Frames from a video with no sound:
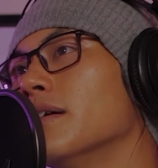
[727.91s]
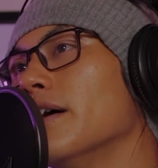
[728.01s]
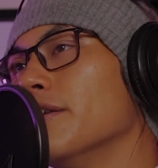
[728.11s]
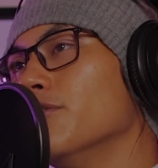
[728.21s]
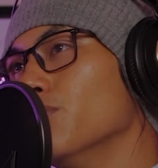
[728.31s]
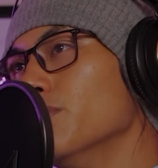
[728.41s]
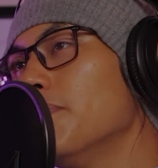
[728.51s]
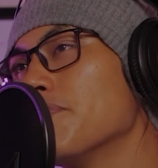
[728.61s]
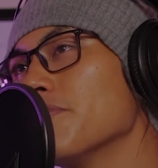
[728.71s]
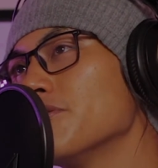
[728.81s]
I do
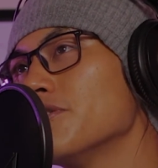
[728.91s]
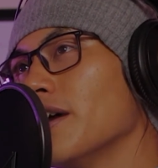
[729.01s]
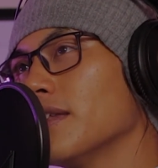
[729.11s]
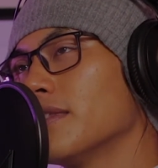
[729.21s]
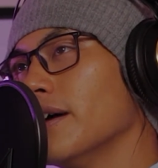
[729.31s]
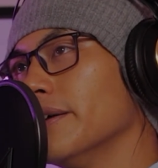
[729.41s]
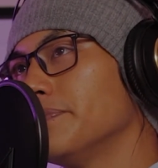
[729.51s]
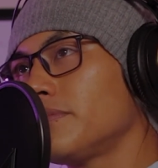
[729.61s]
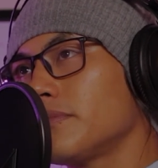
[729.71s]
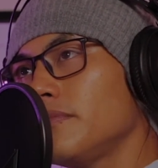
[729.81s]
appreciate that
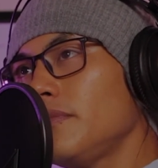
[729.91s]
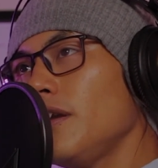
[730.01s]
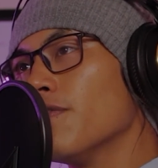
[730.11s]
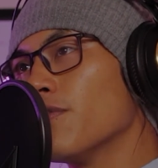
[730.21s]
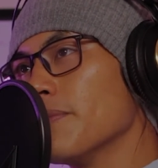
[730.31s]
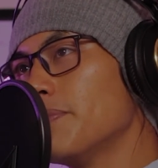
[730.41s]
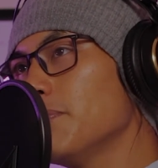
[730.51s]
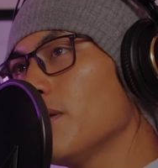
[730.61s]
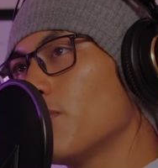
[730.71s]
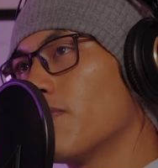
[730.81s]
for the
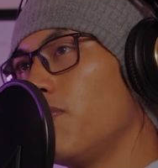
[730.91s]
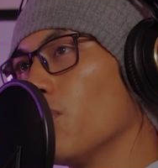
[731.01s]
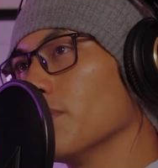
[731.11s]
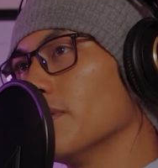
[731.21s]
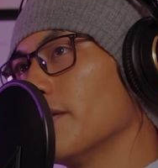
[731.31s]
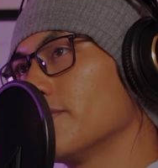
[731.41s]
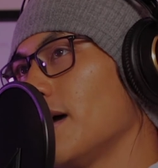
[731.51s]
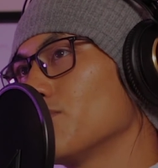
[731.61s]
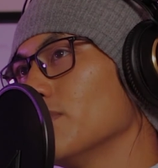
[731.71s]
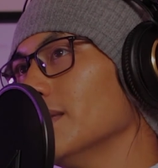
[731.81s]
people that were vocal enough to
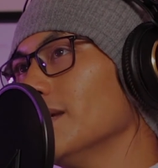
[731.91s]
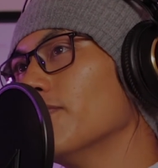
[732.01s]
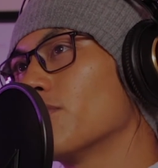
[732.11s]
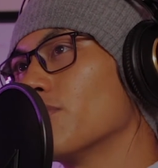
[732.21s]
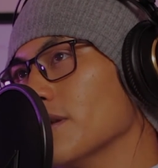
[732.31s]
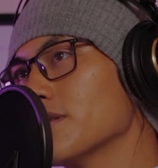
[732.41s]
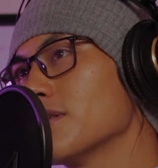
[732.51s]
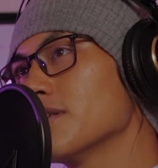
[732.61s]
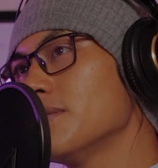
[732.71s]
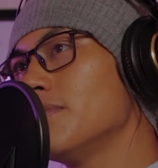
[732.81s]
actually leave
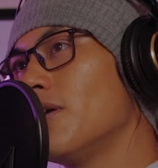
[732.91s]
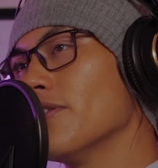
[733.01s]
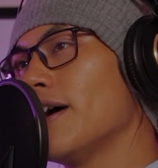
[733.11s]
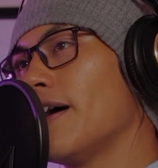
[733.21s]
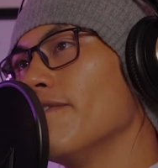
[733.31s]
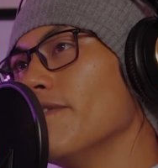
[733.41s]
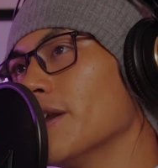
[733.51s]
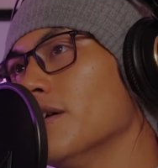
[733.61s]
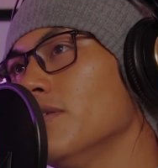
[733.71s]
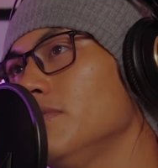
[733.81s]
criticism on that
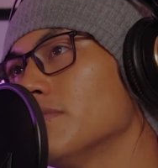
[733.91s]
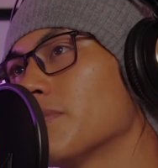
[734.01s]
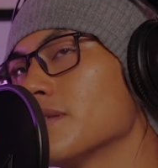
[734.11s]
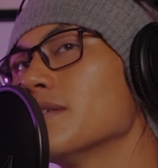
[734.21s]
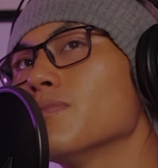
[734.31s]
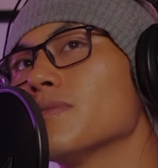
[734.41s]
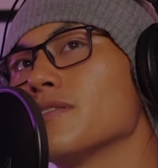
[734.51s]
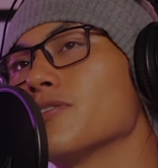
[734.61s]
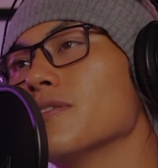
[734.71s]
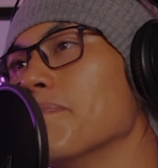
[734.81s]
video, because this
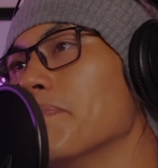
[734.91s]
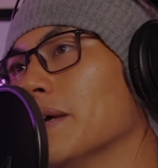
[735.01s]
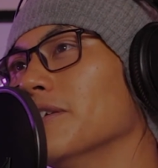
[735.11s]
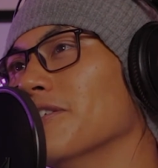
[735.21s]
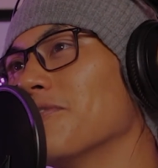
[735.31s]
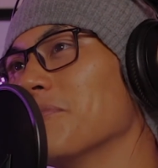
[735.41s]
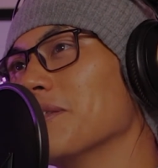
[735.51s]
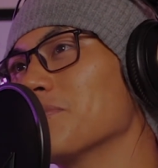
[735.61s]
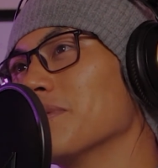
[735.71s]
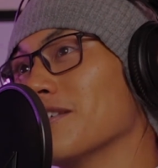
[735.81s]
was just a big deal for me
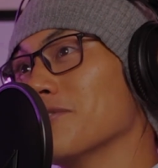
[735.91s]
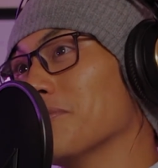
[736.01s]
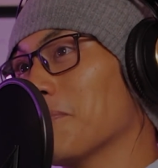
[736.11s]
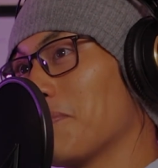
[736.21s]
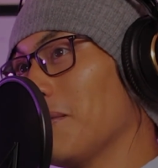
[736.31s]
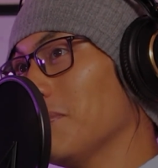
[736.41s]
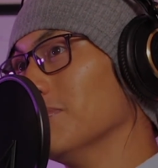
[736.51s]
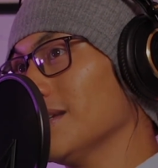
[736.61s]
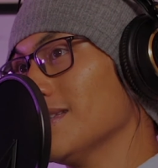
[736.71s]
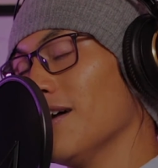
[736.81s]
this week, as you can
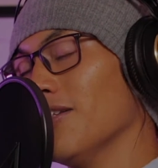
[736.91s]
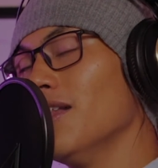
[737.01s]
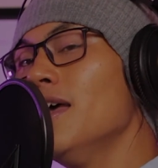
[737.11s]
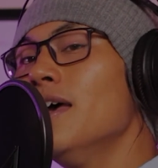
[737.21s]
probably tell.